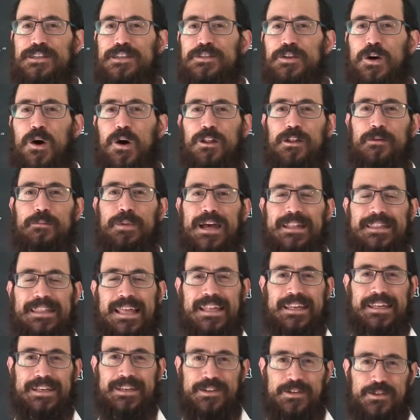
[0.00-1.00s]
it's all about
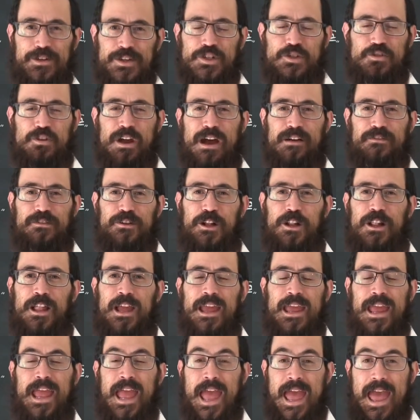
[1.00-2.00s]
that inner travel,
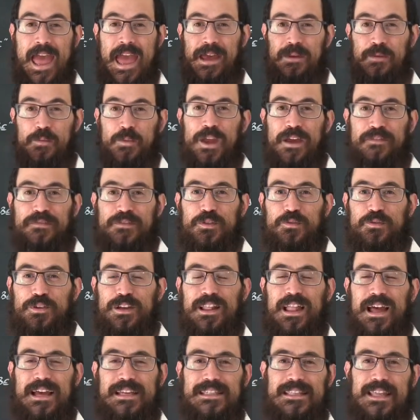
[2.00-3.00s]
and we have to
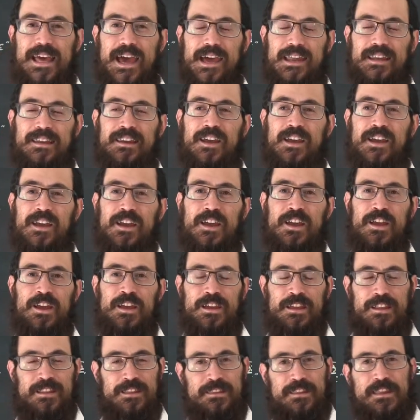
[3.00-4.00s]
realize that
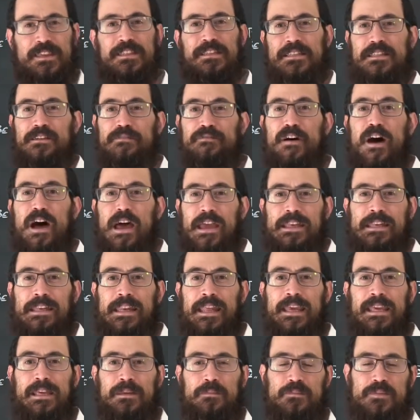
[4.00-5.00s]
these divine
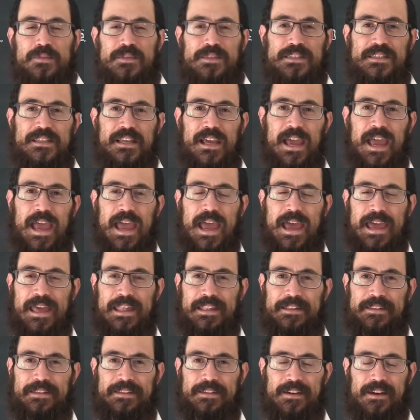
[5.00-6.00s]
names
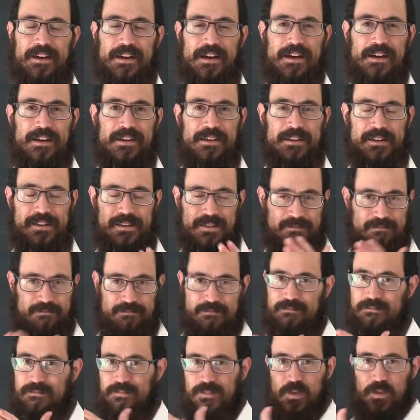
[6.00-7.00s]
and
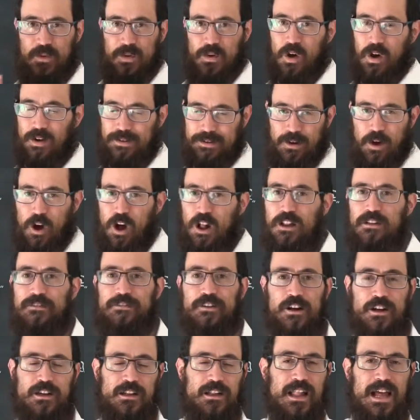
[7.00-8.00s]
on all
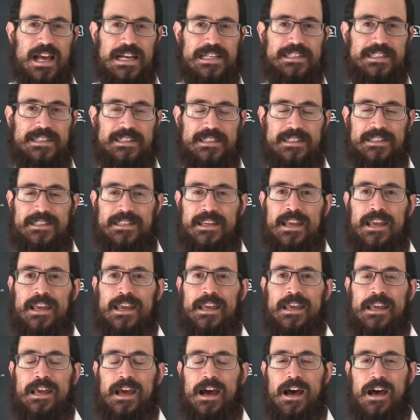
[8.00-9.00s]
of our classes,
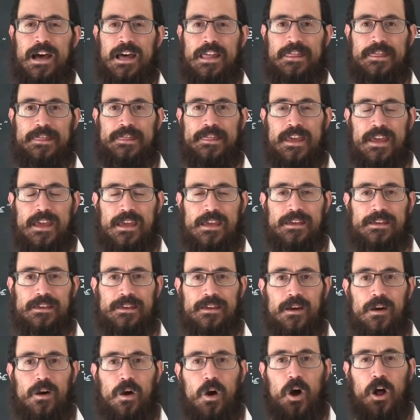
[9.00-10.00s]

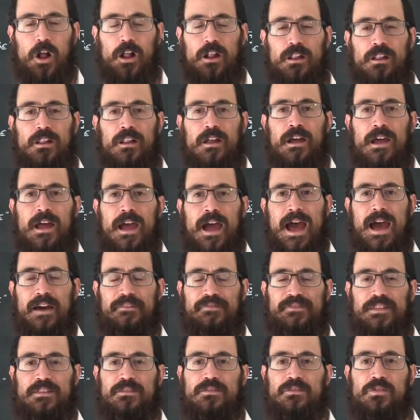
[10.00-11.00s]
they all
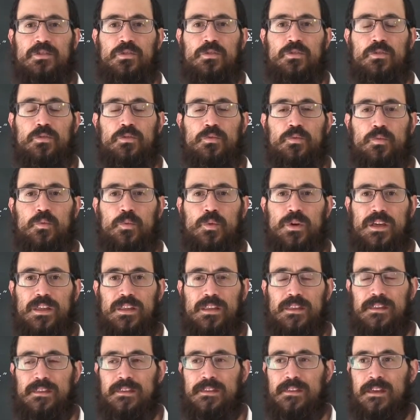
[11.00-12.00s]
have to do
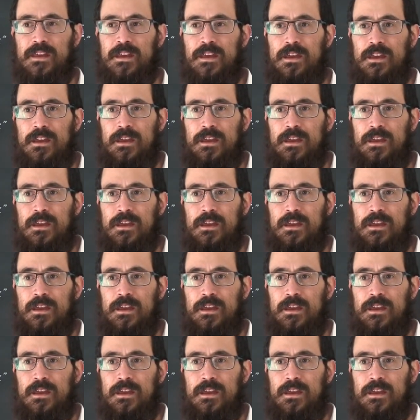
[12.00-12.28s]
with,